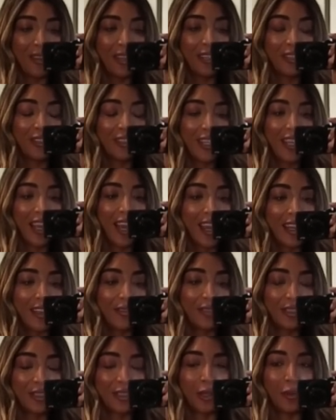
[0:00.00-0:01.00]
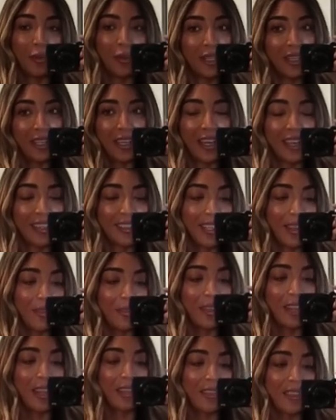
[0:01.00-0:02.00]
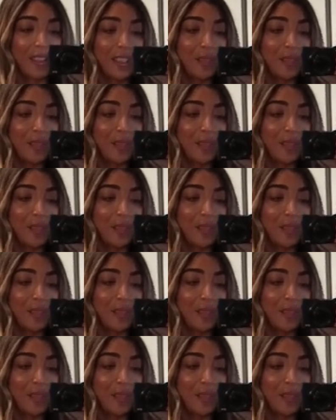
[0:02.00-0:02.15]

literally had it for so many years. I feel like the